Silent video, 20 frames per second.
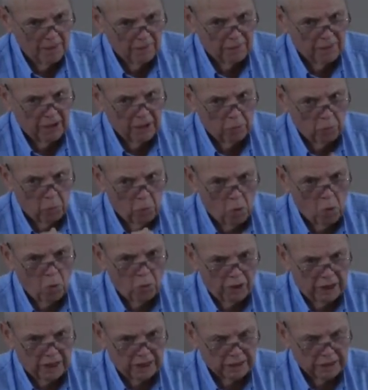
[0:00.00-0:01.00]
They
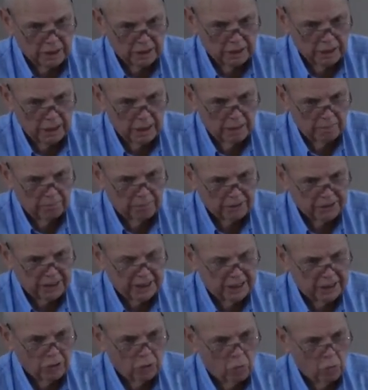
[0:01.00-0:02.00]
want it, but
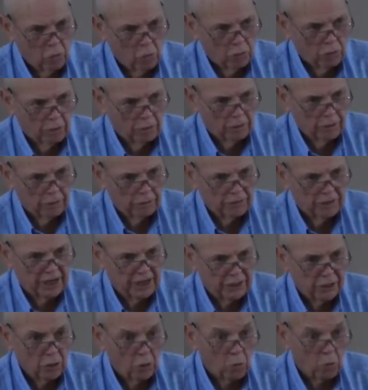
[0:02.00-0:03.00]
they don't want to. They
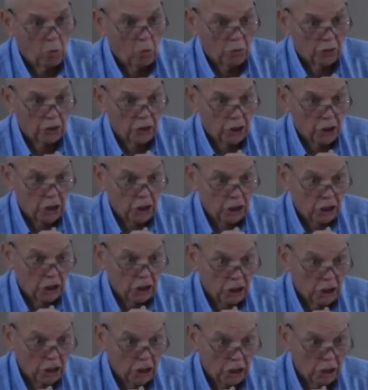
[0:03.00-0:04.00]
don't want to
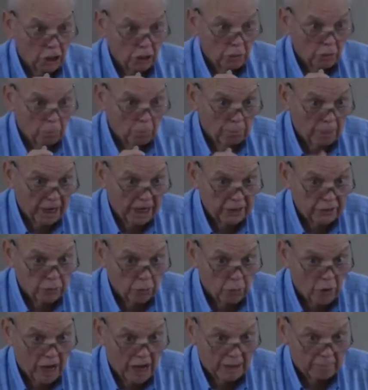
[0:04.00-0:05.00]
pay the
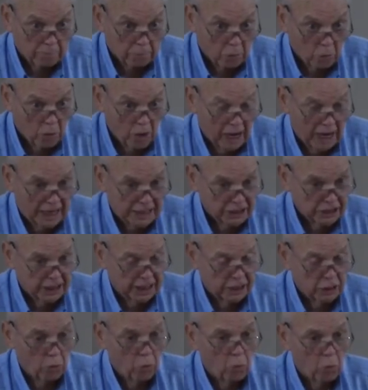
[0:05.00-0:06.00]
right price.
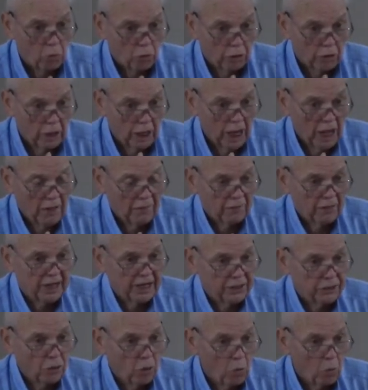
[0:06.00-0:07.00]
They don't want to.
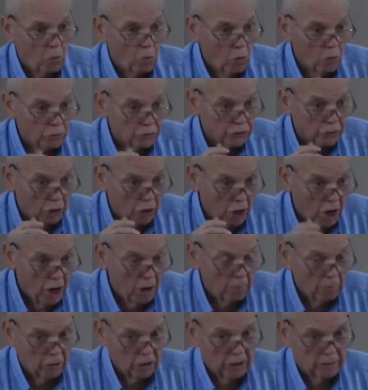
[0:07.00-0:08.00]
They don't want to
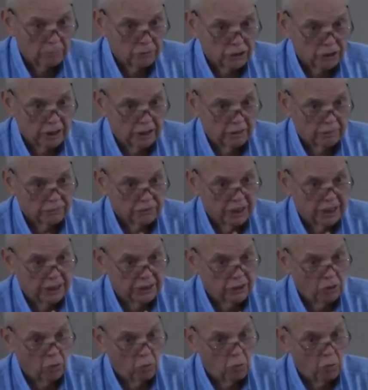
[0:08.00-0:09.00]
humble themselves. They
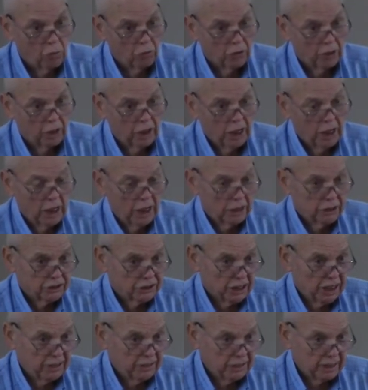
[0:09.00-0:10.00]
don't want to
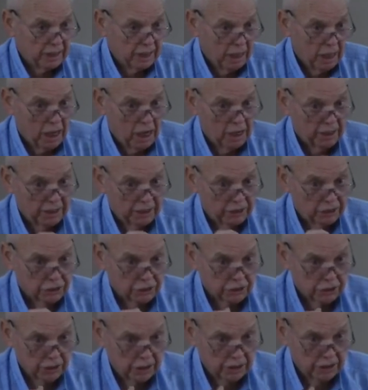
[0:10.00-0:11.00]
say that God
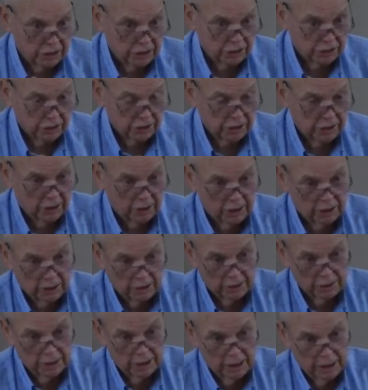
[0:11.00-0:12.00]
is is
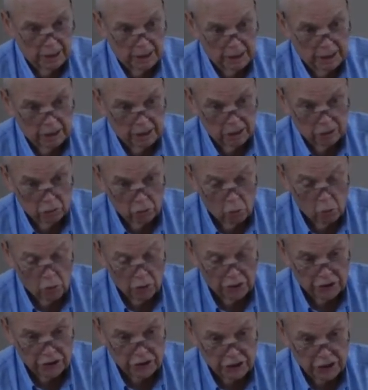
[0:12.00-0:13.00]
uh, uh,
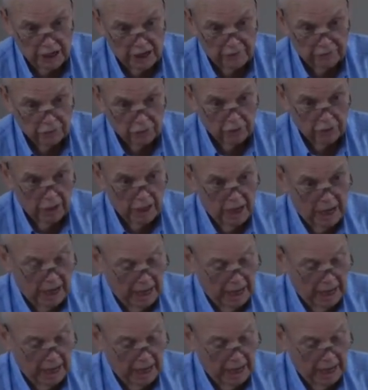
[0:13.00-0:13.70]
Lord and Savior.